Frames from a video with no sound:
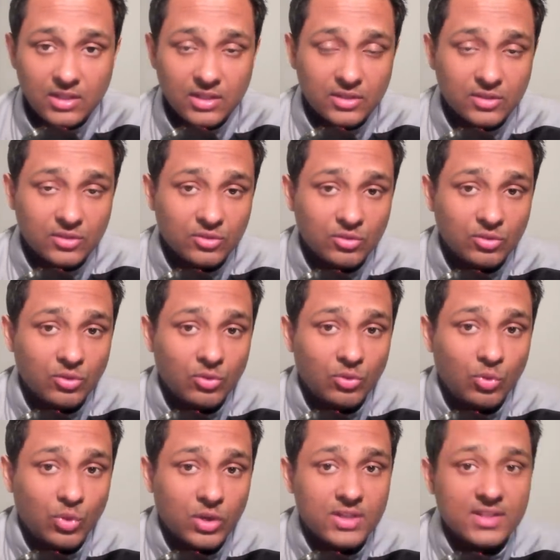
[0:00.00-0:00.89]
So
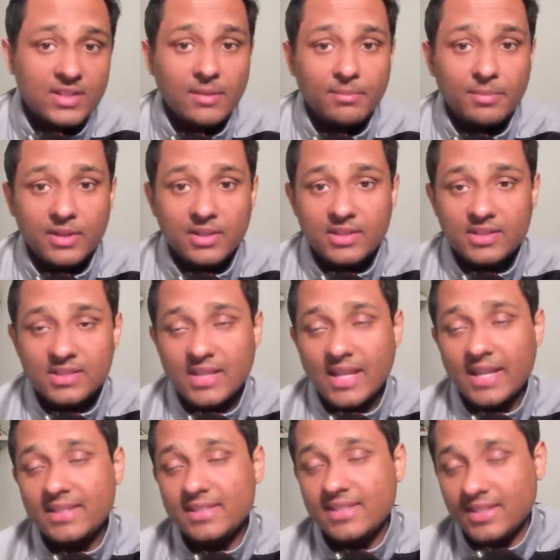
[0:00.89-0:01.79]
what's happening is,
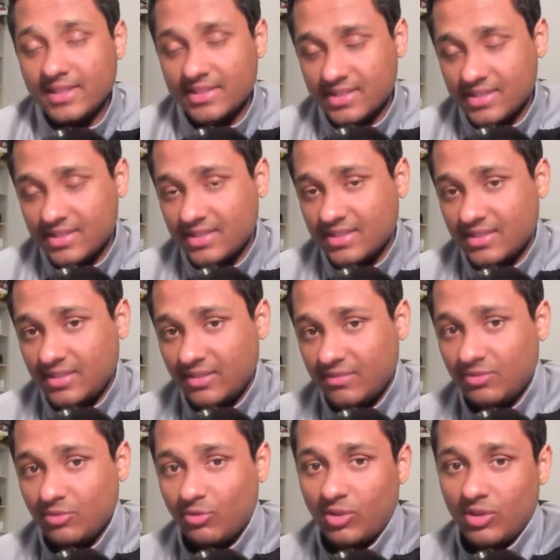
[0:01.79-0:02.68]
and yes,
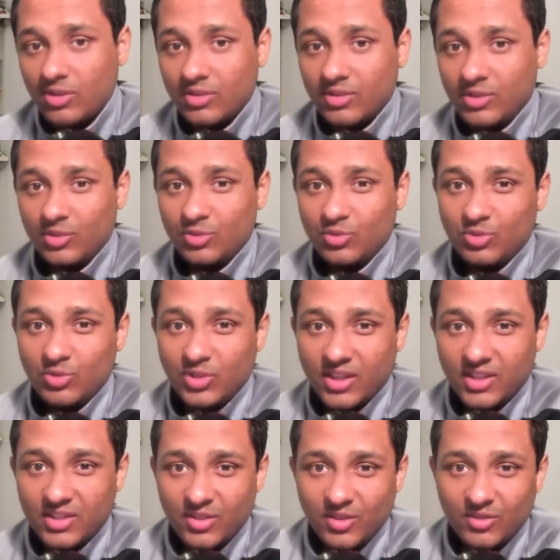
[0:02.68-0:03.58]
if you are new
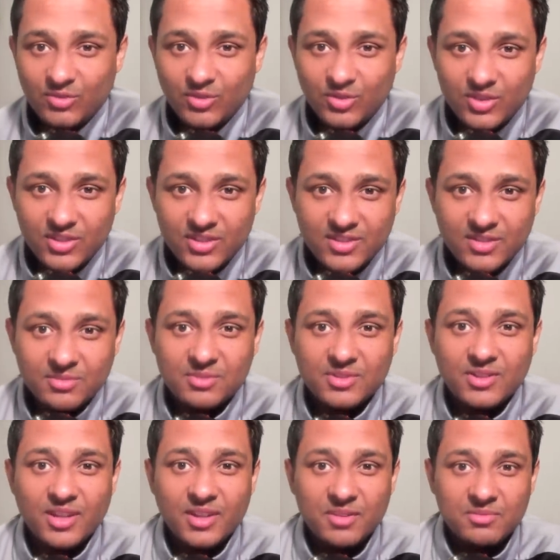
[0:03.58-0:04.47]
and you have not yet
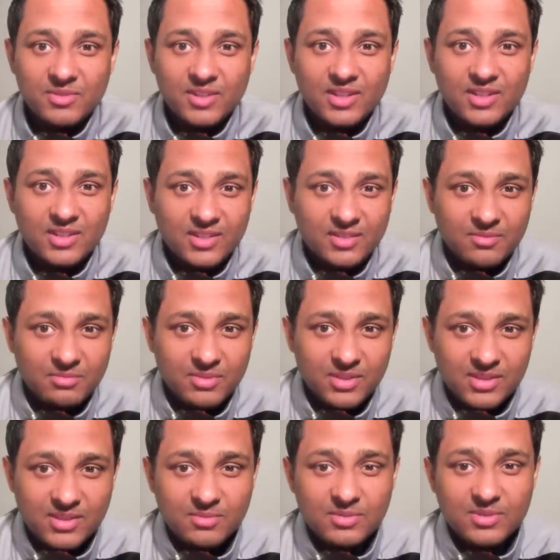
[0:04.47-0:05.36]
subscribed, then
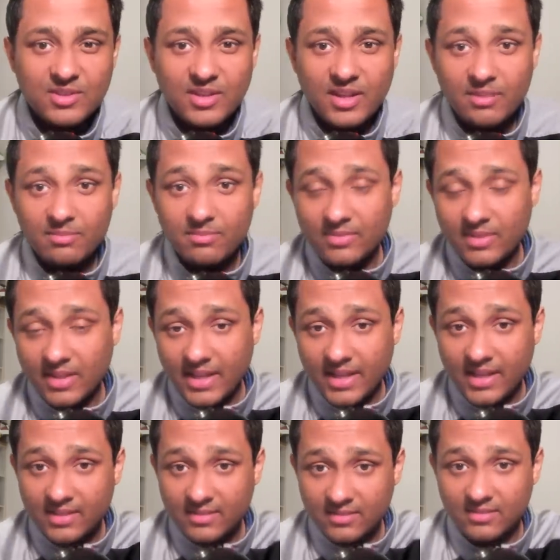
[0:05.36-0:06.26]
please subscribe.
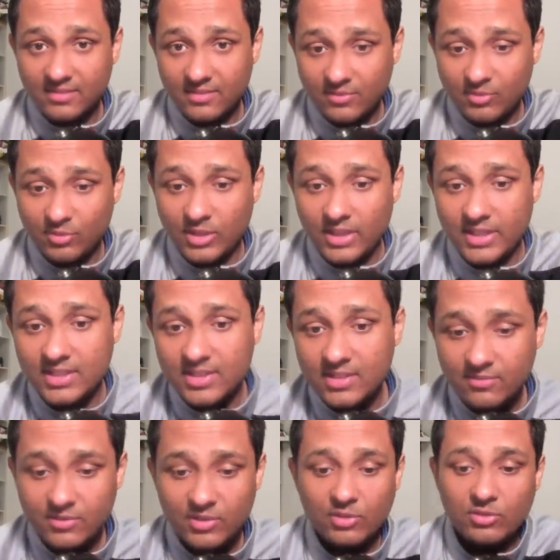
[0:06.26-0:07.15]
And if you like this
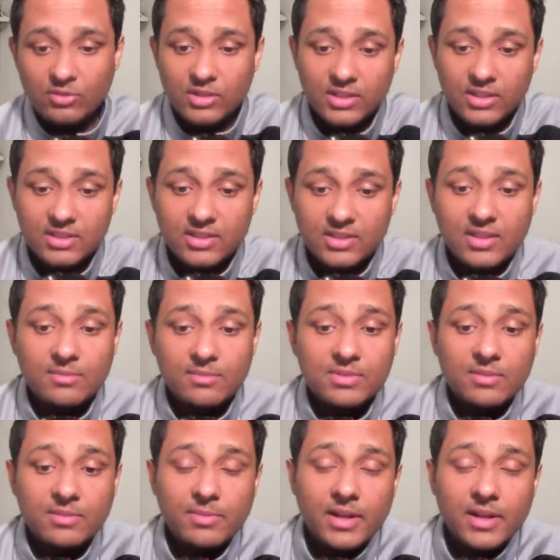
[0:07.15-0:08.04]
video, click the thumbs
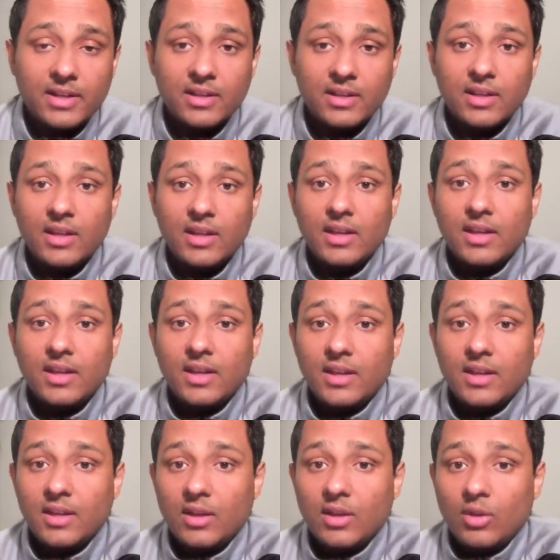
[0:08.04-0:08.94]
up and
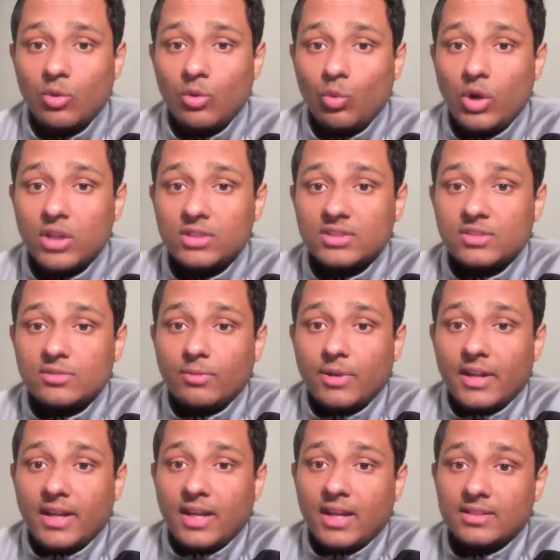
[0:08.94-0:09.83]
watch
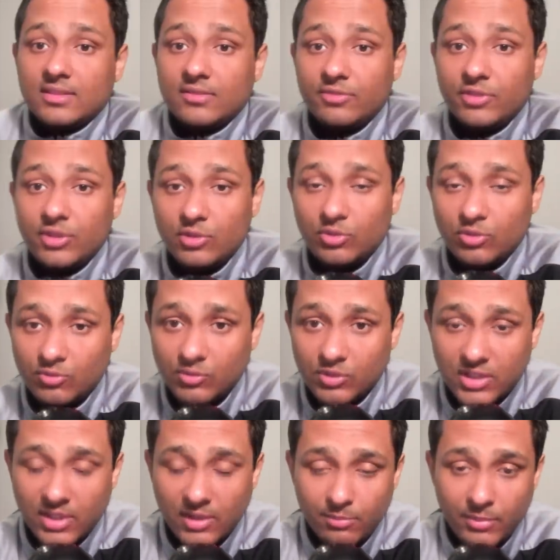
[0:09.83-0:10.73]
my other videos
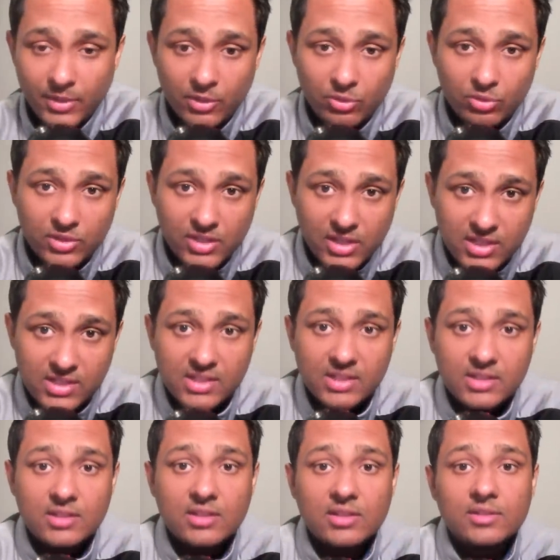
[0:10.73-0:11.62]
which I've made on
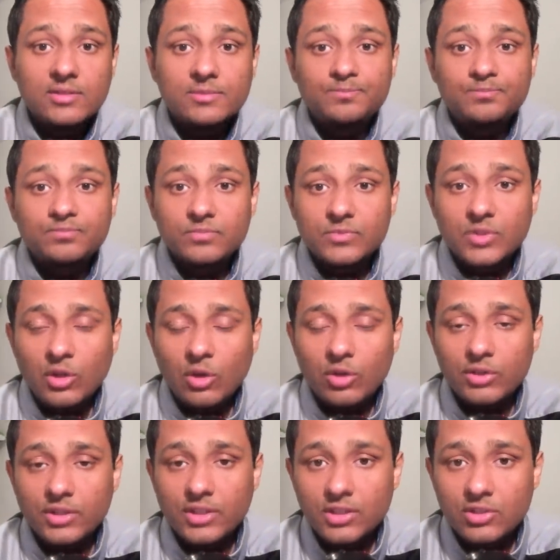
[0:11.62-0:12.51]
transit,
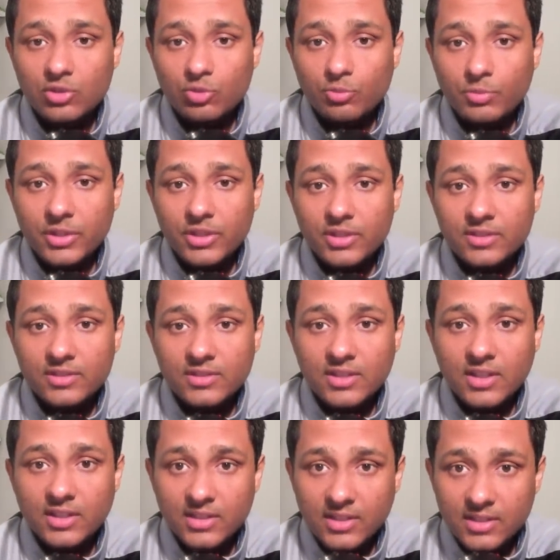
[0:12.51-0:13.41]
on the Jupiter's
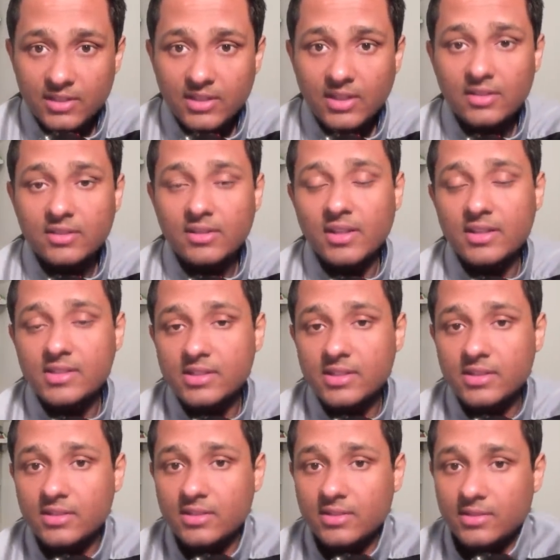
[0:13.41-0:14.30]
Gandanta
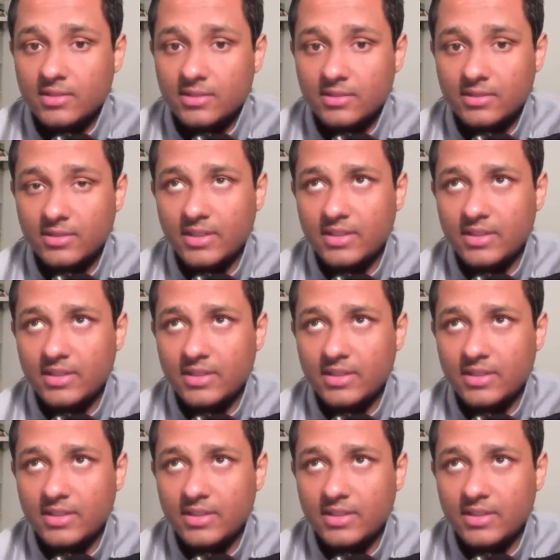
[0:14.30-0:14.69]
transit that